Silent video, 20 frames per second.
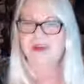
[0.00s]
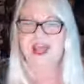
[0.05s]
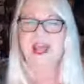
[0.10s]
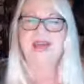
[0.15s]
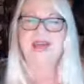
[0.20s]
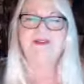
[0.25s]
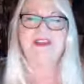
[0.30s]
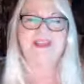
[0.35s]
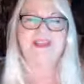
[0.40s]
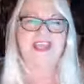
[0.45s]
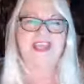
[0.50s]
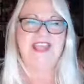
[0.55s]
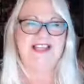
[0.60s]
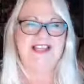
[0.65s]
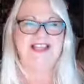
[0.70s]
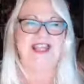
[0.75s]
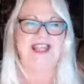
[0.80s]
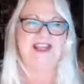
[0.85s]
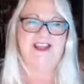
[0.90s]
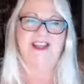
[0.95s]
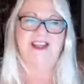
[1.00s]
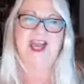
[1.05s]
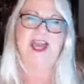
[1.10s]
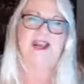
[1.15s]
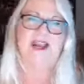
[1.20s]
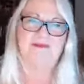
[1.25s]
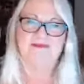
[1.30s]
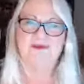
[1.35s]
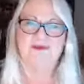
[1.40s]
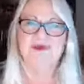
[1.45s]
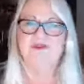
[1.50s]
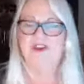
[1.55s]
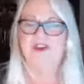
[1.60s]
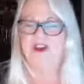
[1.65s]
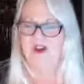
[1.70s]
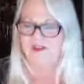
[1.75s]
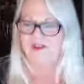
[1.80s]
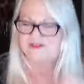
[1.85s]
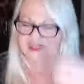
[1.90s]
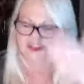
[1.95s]
I have a guest, I can kind of move it
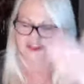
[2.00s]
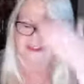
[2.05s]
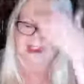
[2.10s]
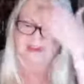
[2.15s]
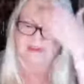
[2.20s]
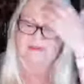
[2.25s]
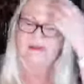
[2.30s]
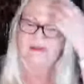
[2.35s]
off to them.